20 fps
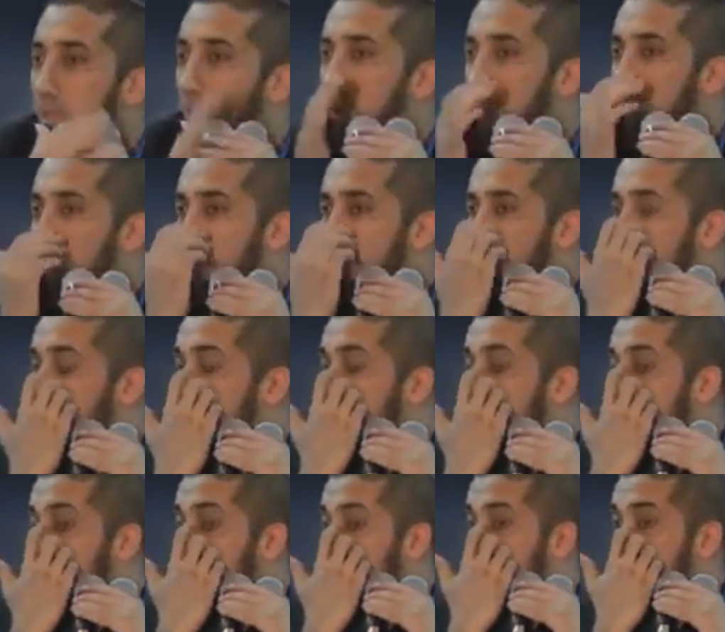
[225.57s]
Tell them the
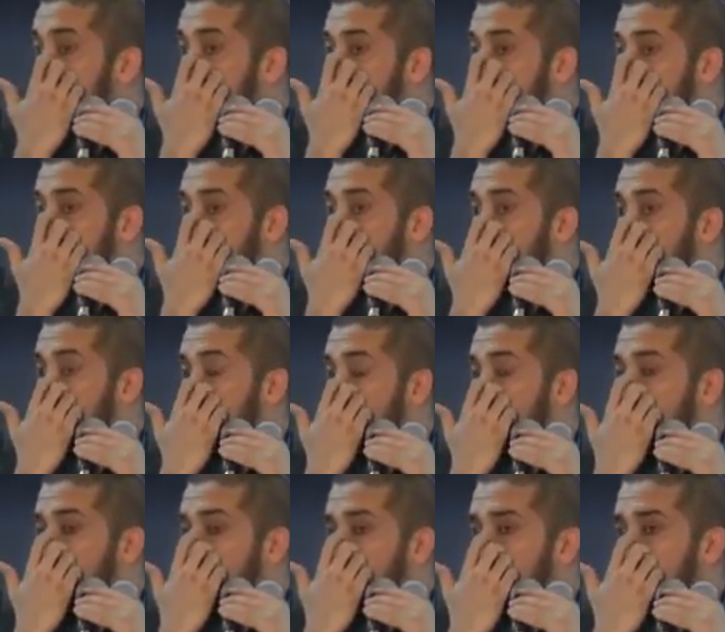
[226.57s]
truth is from your
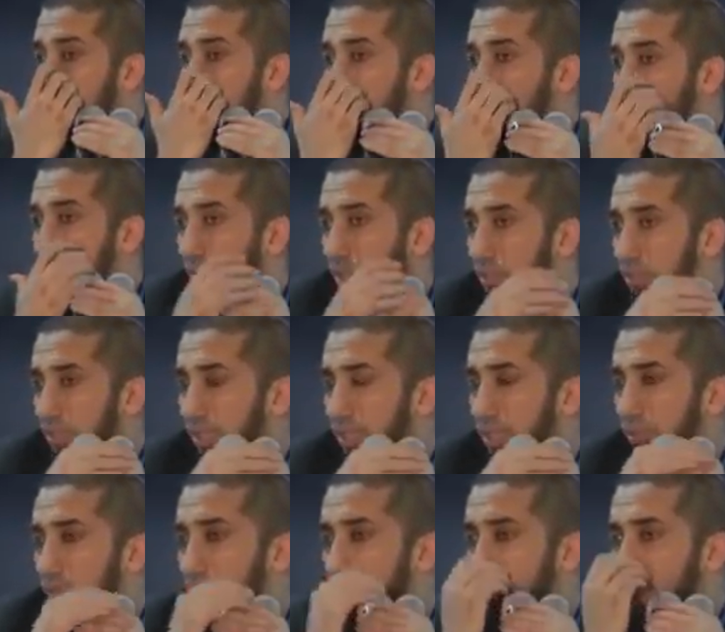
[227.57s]
Rabb. Whoever wants, they
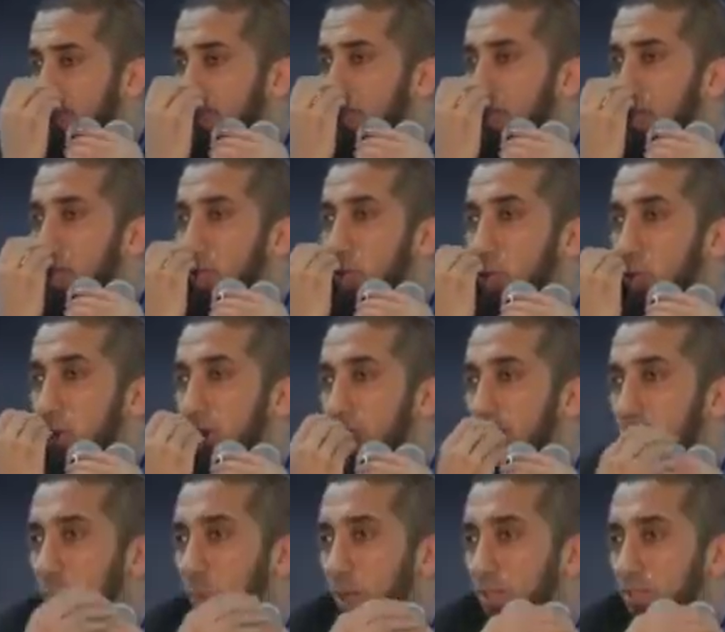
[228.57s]
can believe.
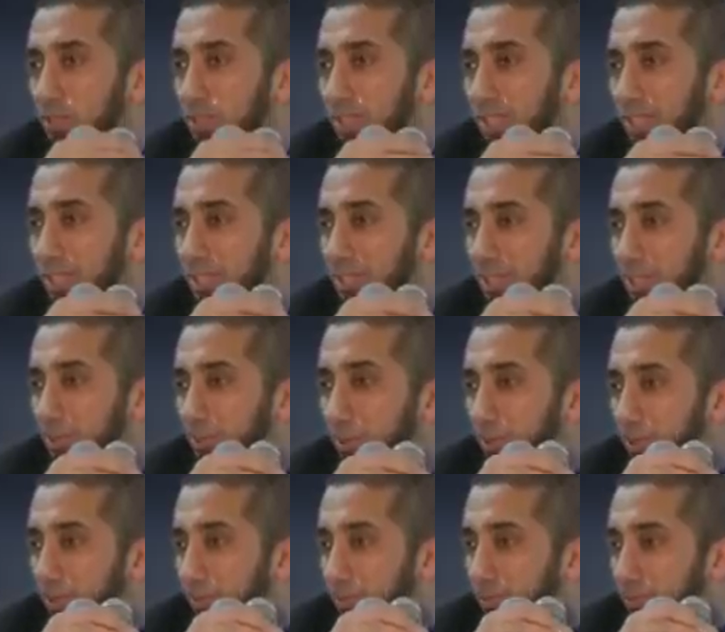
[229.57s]
Whoever wants, they can
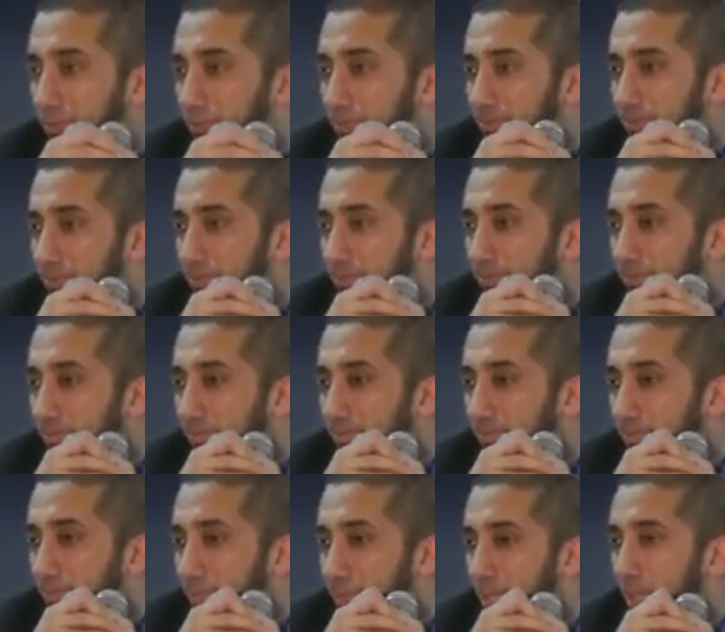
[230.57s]
disbelieve.
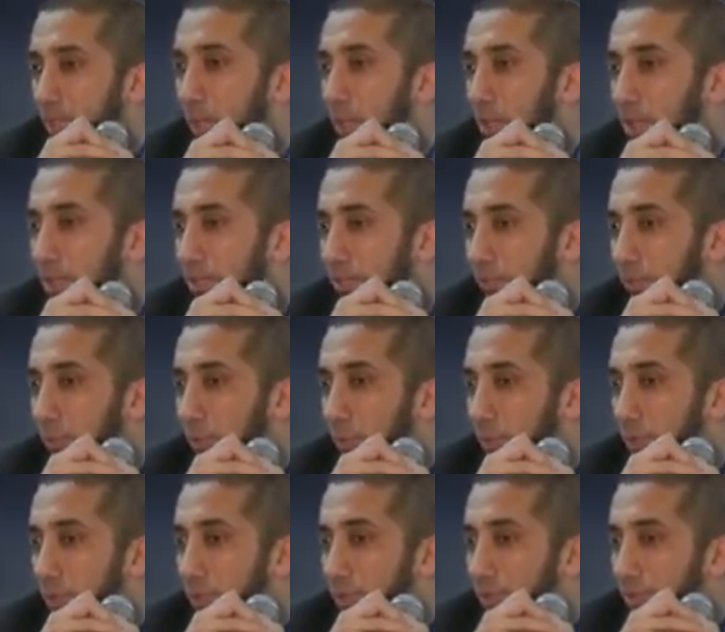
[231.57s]
Get lost if you don't
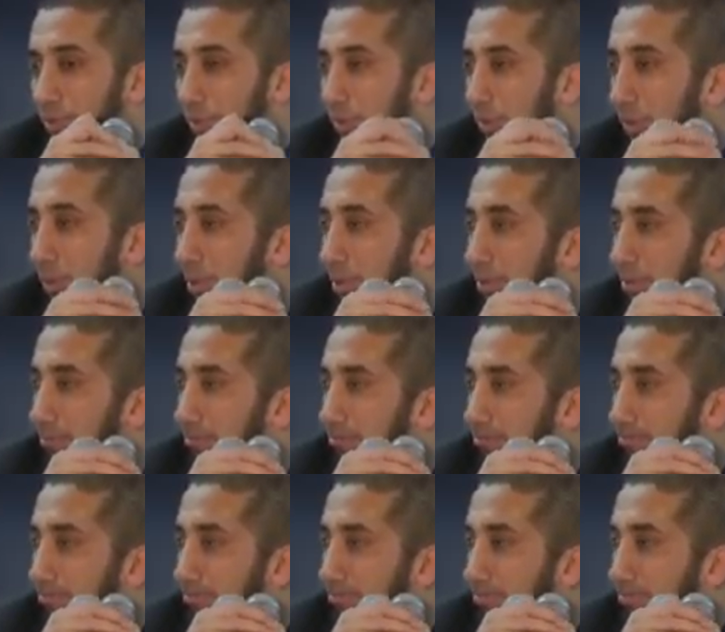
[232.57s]
want it.
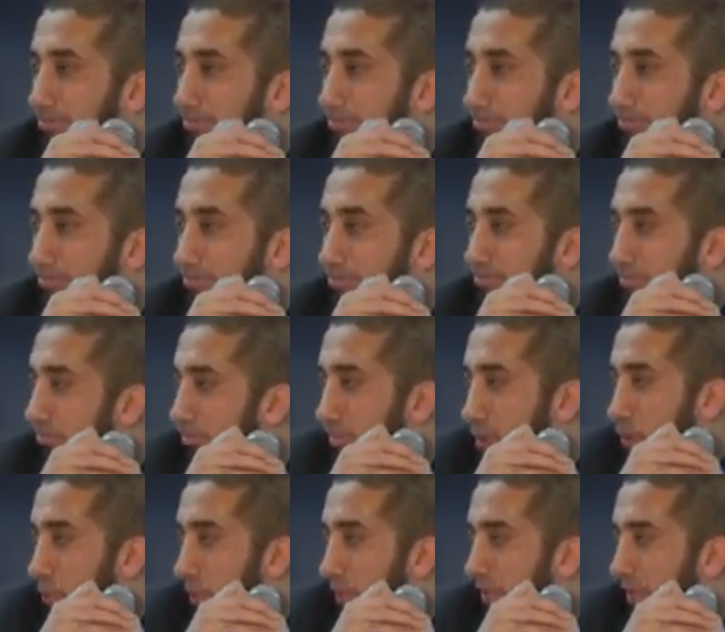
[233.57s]

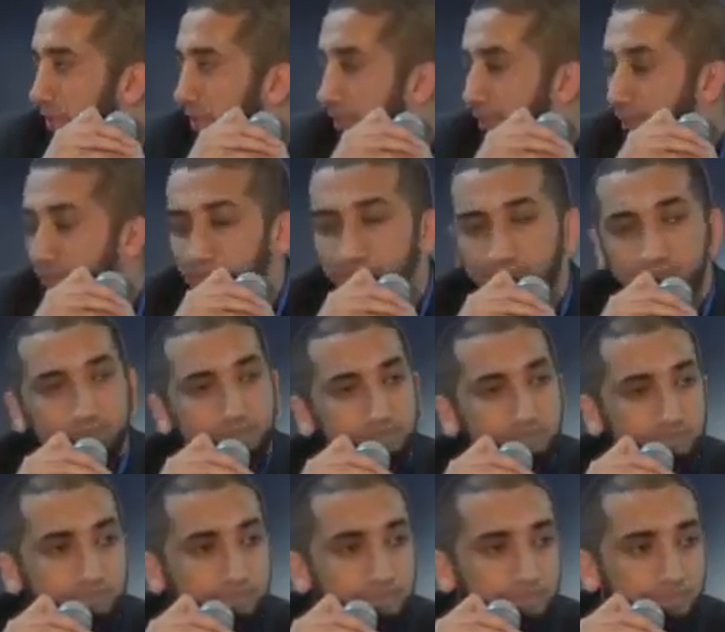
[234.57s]
Open and clear.
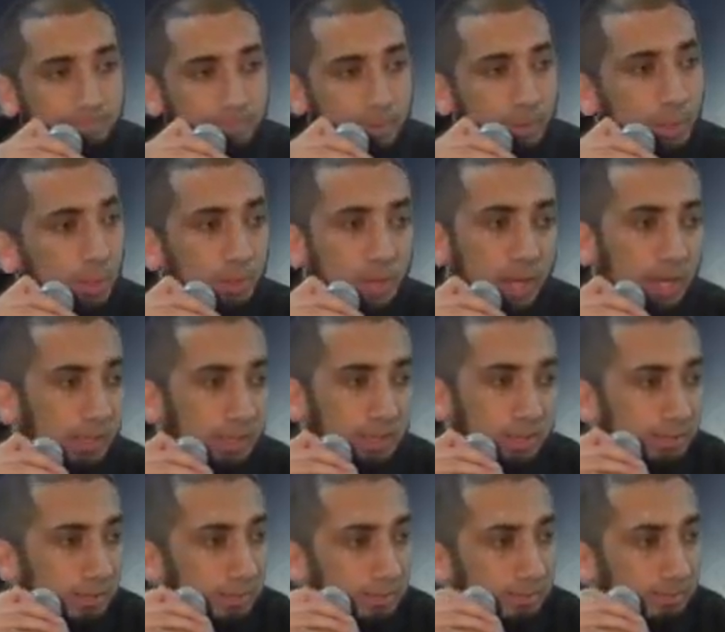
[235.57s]

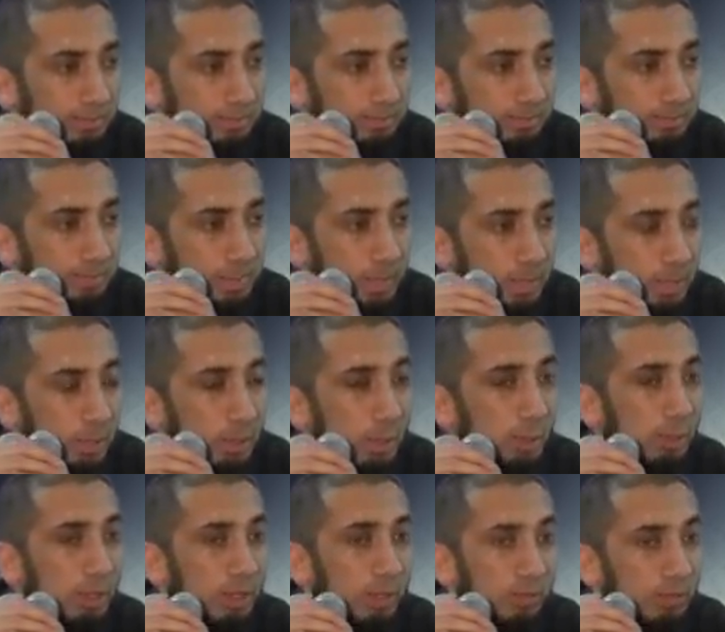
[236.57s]
Direct.
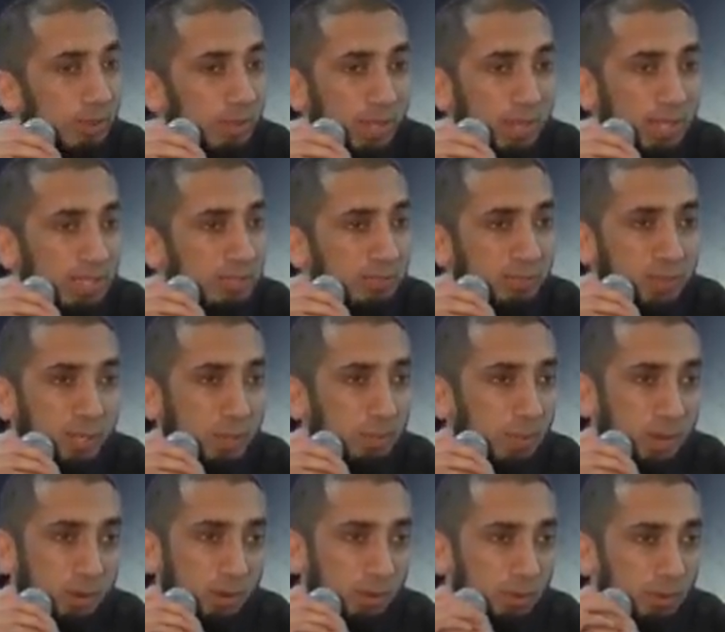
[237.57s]
The word of Allah is very
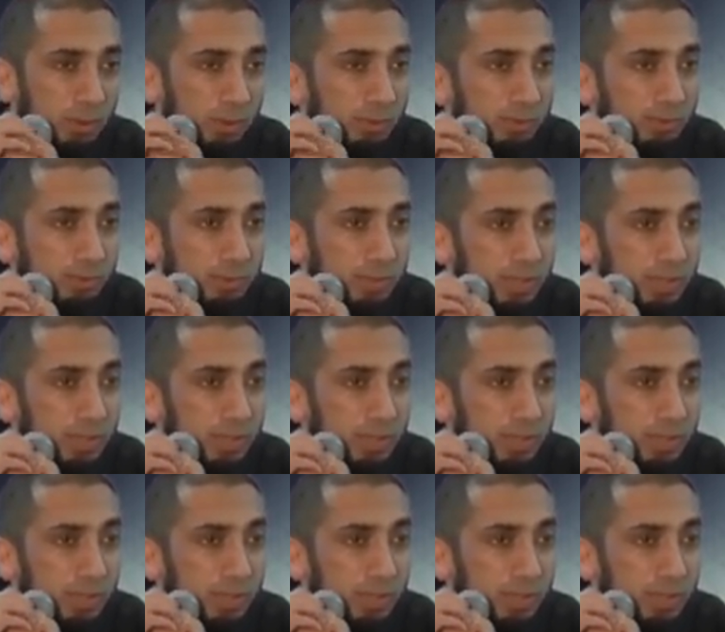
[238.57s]
powerful.